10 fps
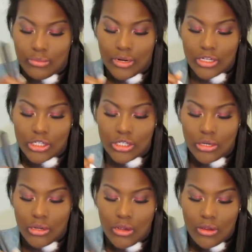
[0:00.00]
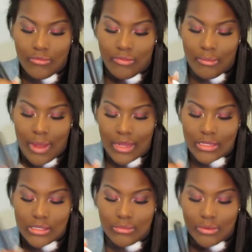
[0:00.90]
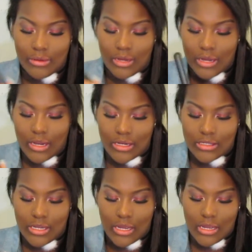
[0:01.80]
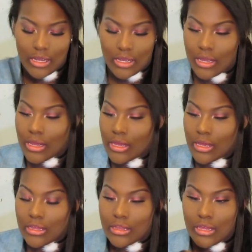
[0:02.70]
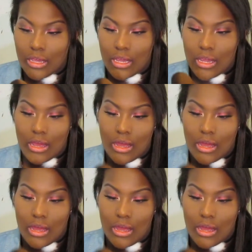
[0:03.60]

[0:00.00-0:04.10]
brush for Micasa Beauty and taking the